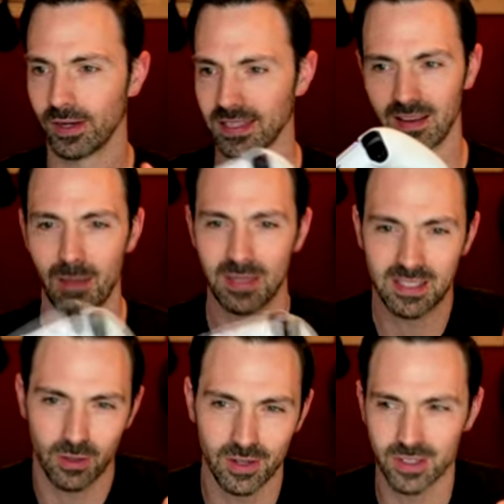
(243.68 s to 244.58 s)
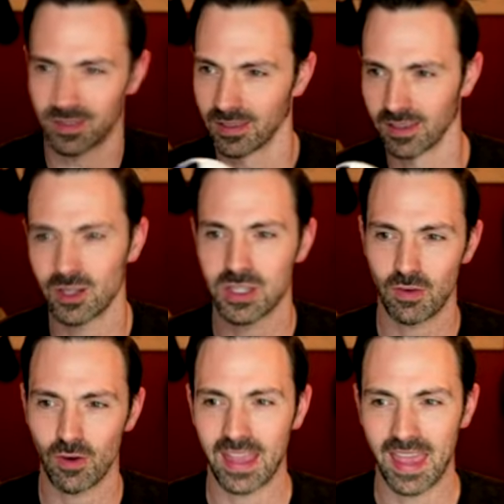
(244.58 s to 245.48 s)
and stuff. I mean, so there's there's
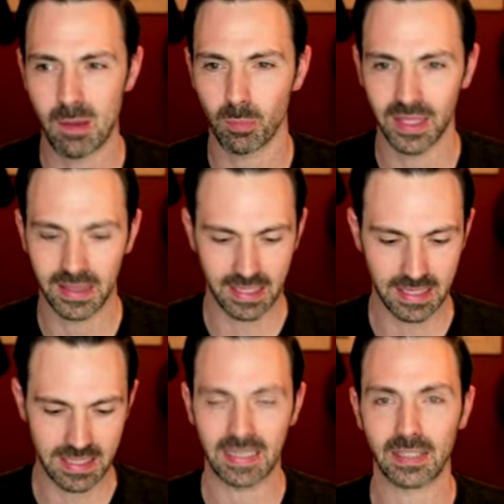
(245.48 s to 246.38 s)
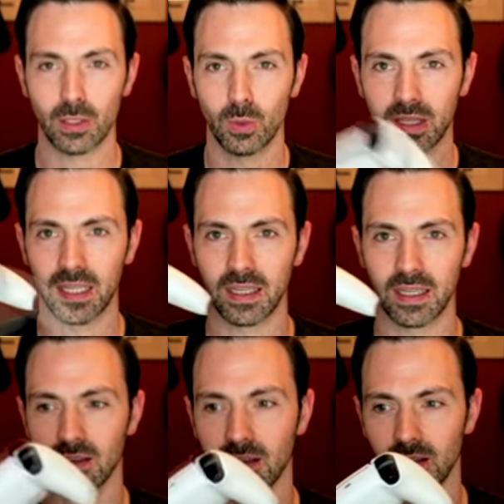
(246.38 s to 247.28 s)
different gameplay things they can do with it,
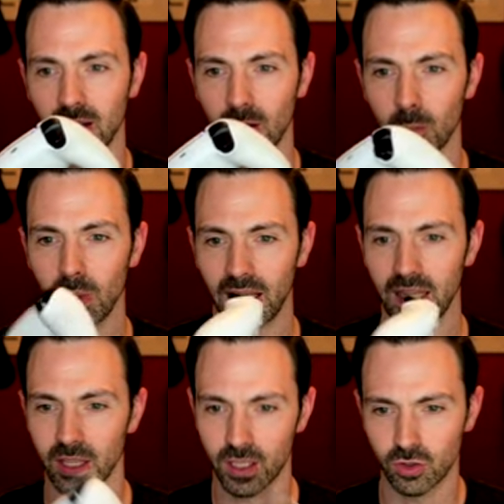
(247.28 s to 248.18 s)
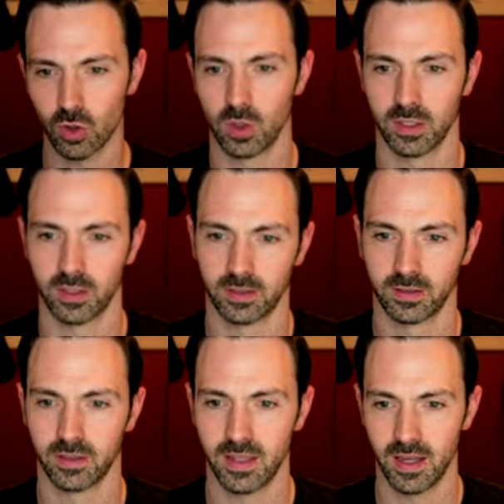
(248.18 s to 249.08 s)
but the controller
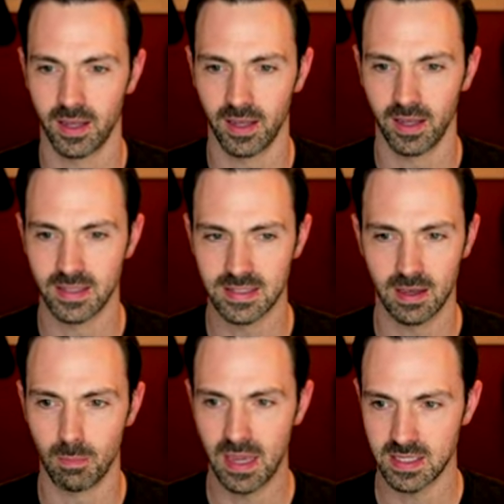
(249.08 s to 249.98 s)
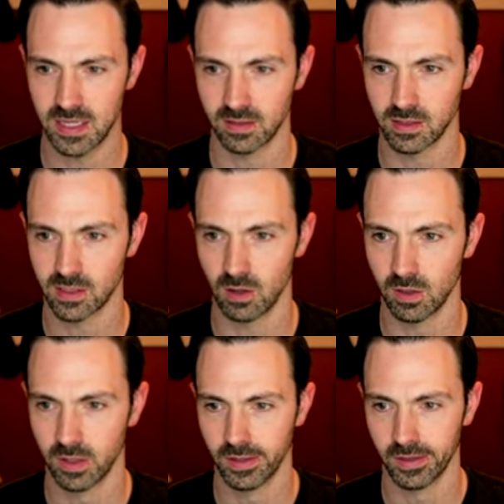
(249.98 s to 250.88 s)
uh, is amazing. So
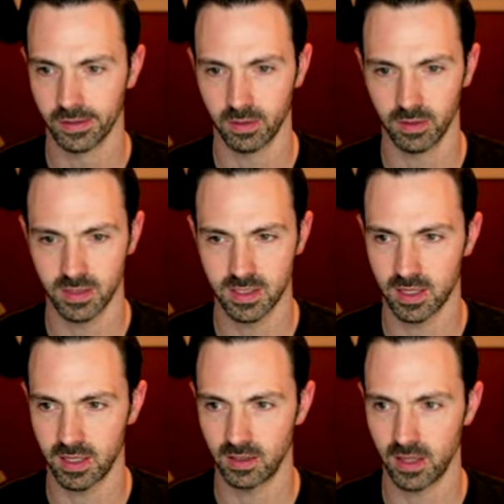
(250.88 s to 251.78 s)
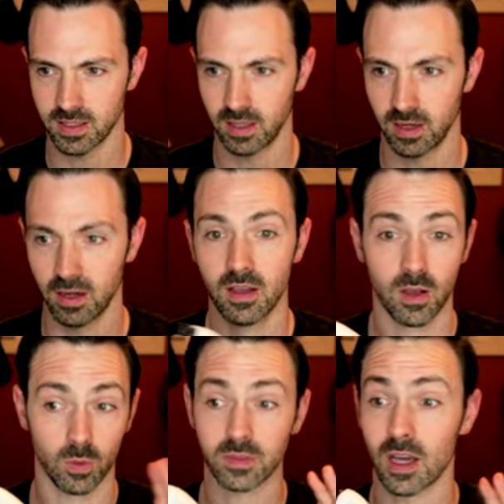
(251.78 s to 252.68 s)
I don't, let's not get lost in there.
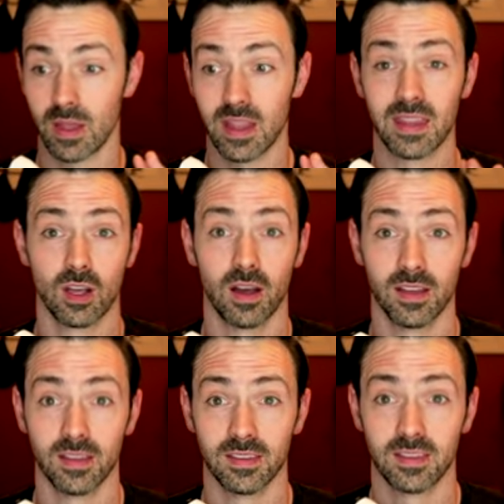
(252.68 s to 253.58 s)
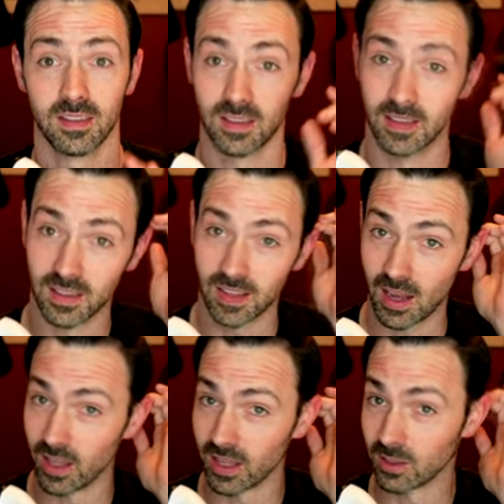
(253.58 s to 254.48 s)
We'll talk about that in the cons. I
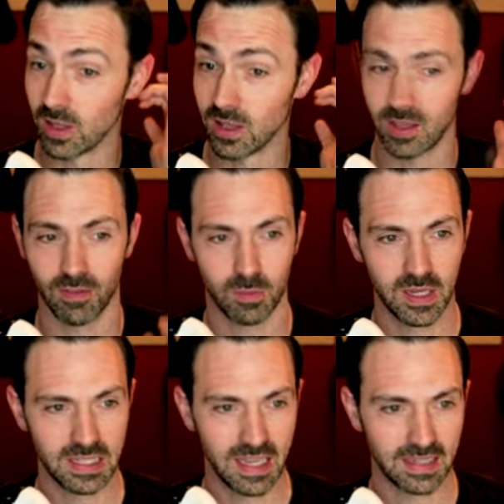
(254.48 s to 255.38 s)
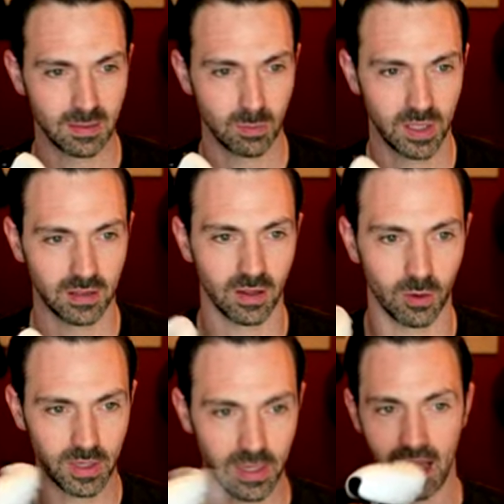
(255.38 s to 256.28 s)
don't like the way that they've updated the X M B.
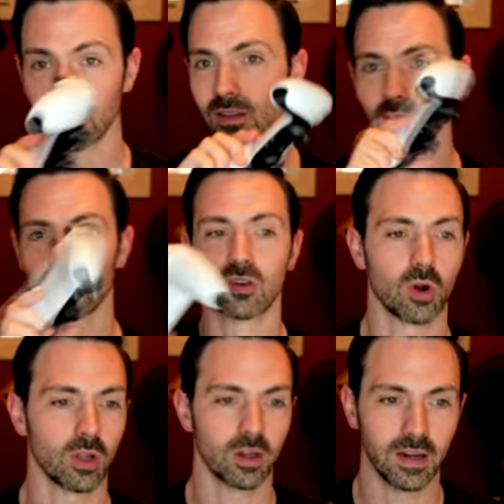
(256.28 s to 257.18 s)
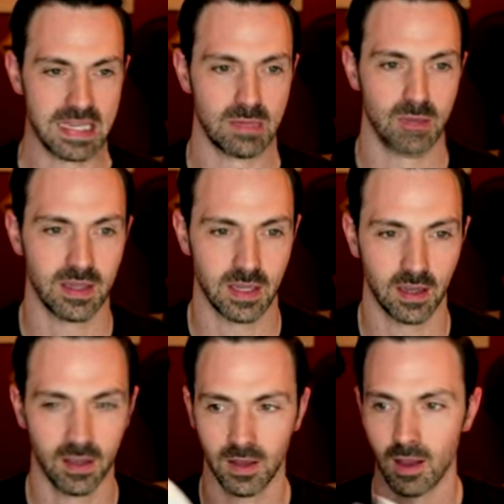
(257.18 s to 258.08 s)
So yeah, so the controller is amazing.
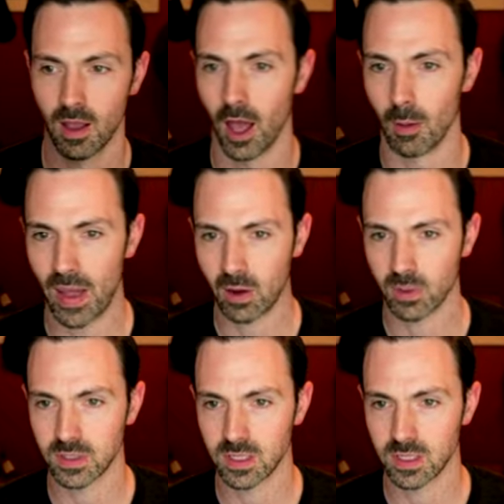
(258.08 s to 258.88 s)
Uh, backwards